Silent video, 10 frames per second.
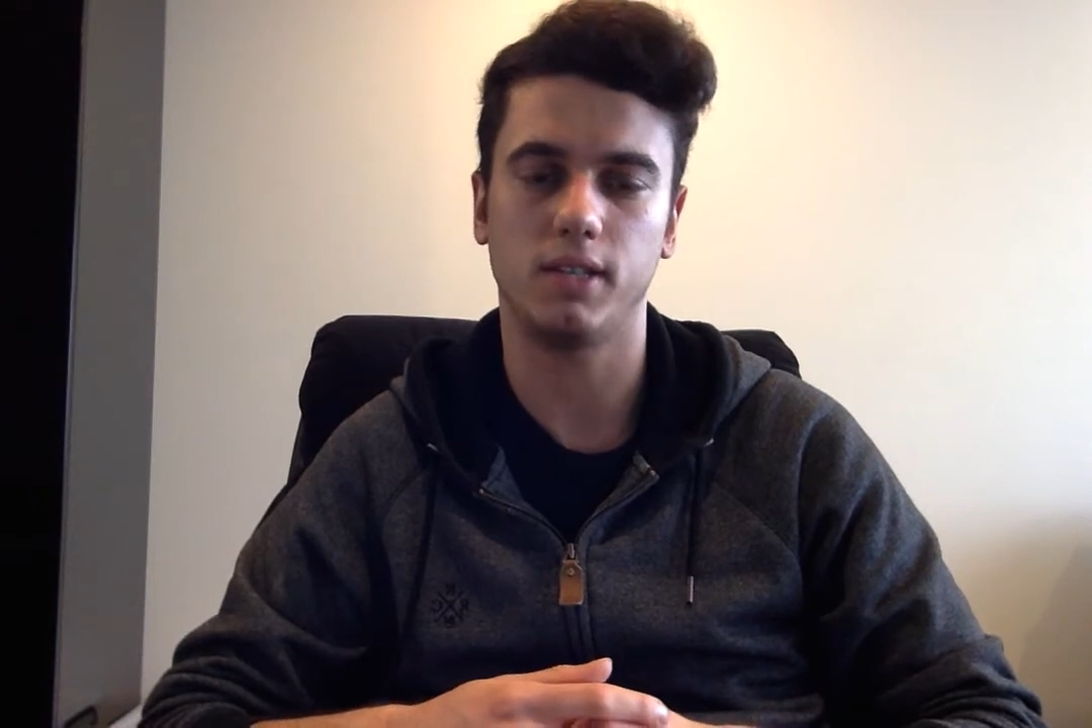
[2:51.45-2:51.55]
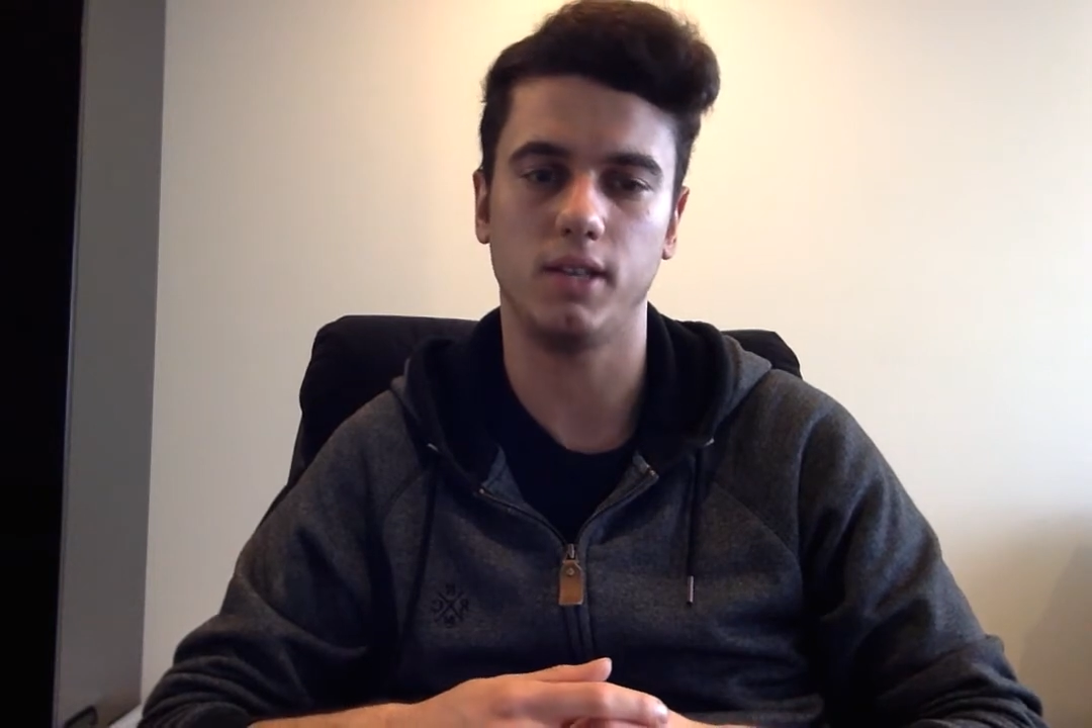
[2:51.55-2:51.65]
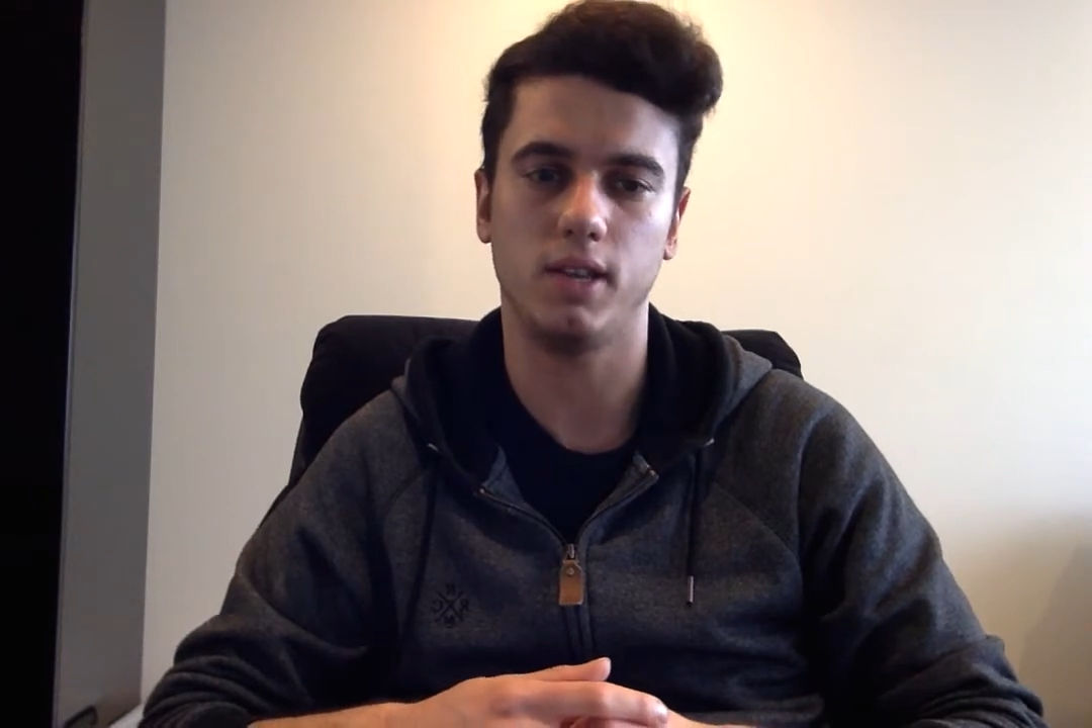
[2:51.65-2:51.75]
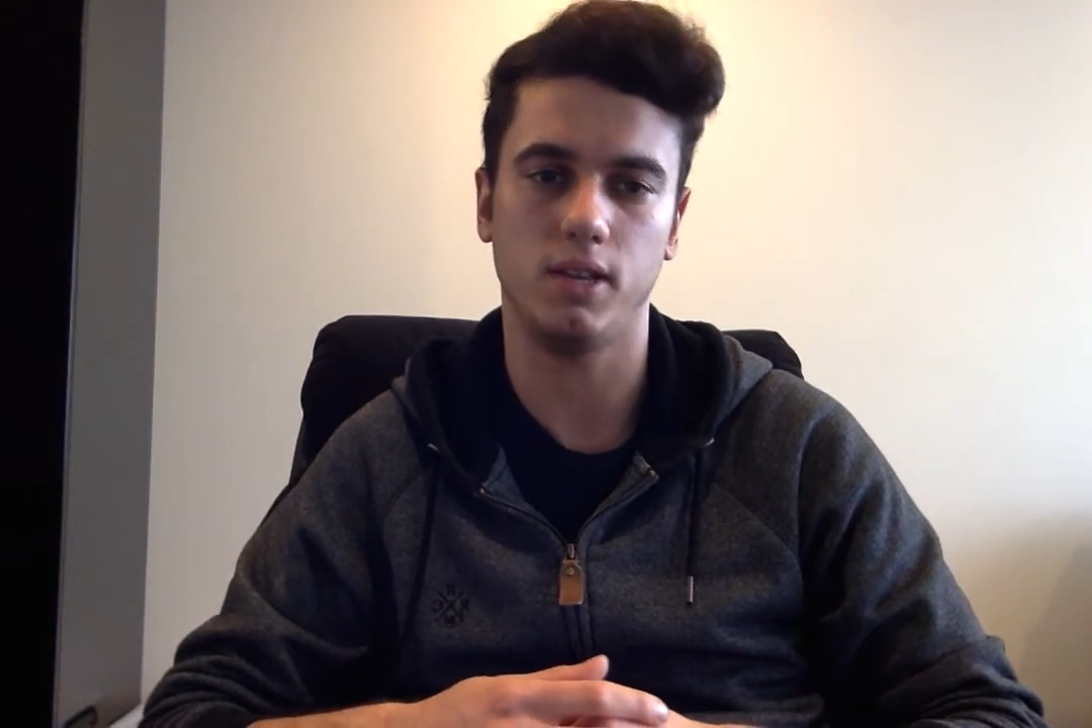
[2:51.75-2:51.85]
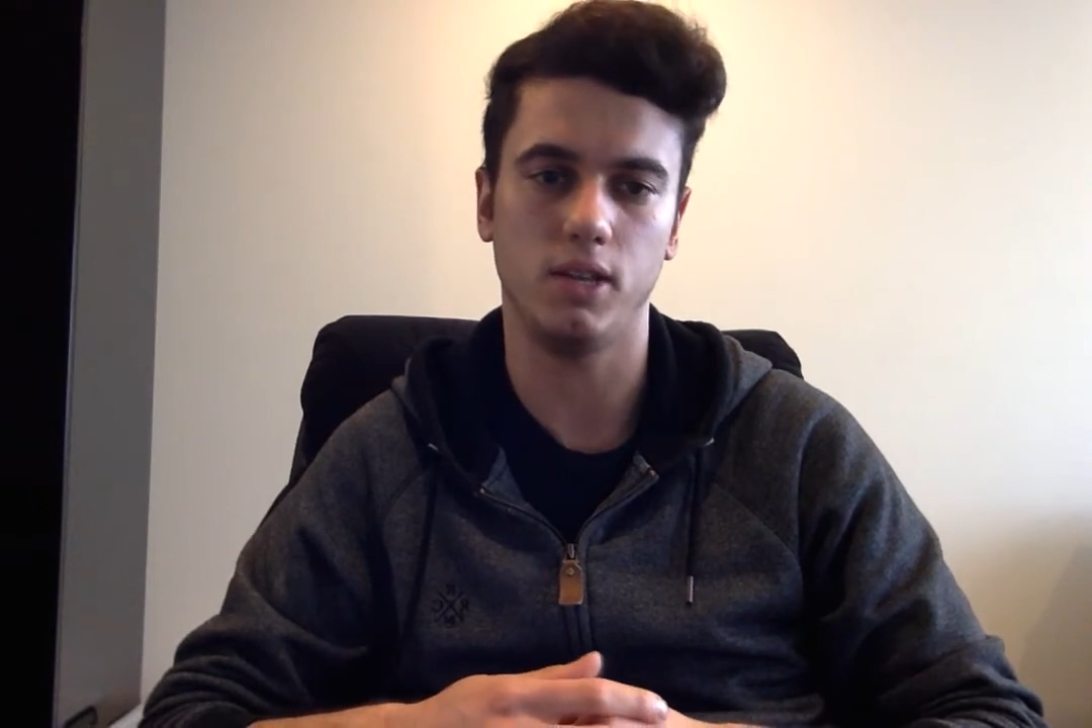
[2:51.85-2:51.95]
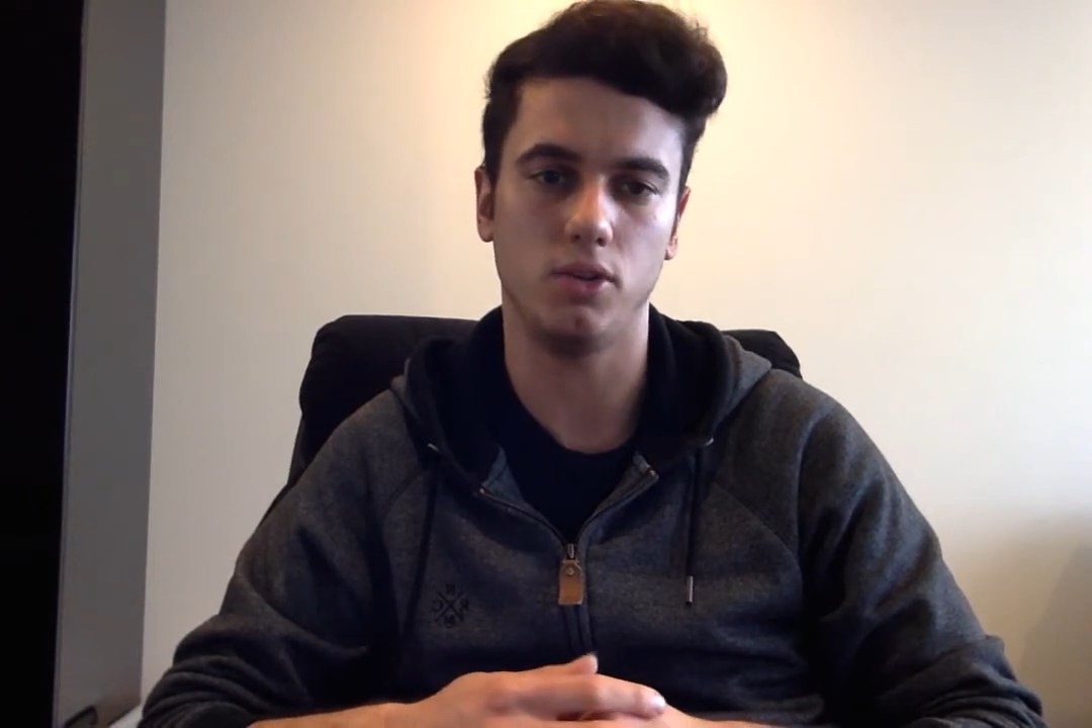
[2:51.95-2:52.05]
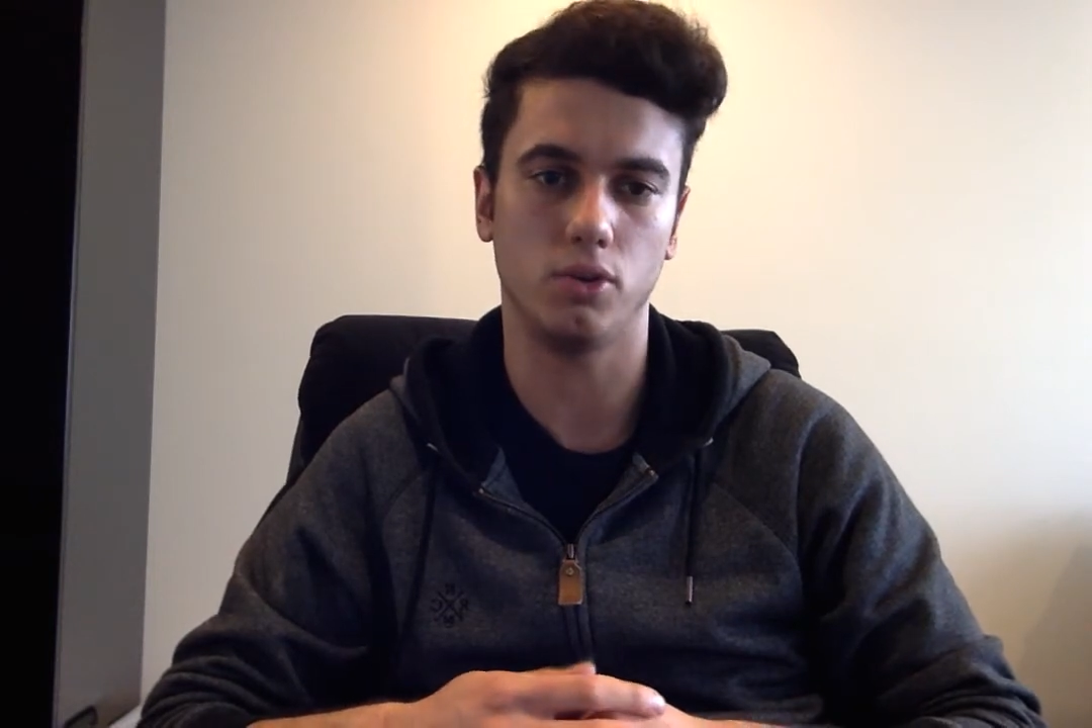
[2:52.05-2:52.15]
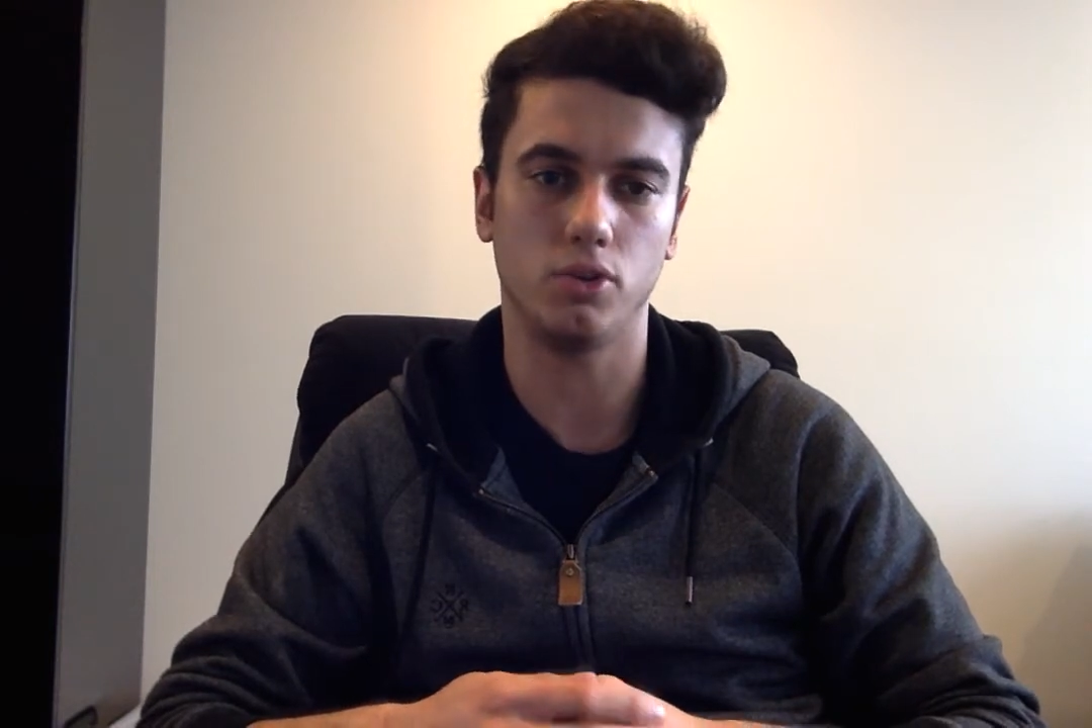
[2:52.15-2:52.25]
in your